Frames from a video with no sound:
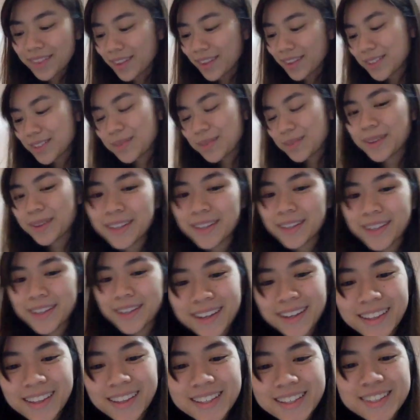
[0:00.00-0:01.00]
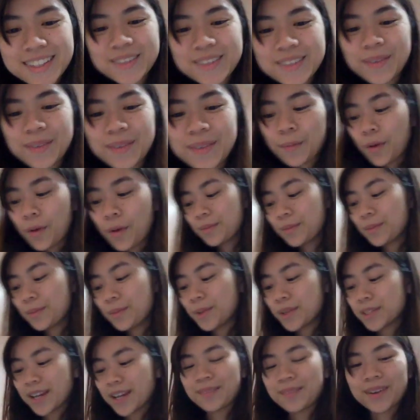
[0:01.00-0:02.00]
was pretty good. Let's do it one more
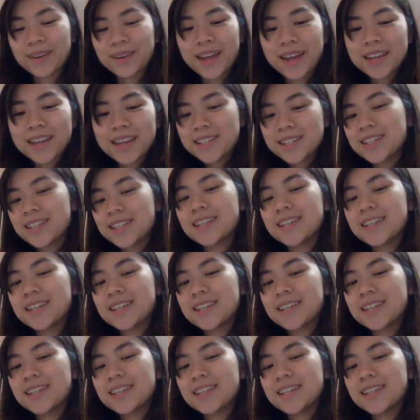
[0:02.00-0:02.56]
time, okay?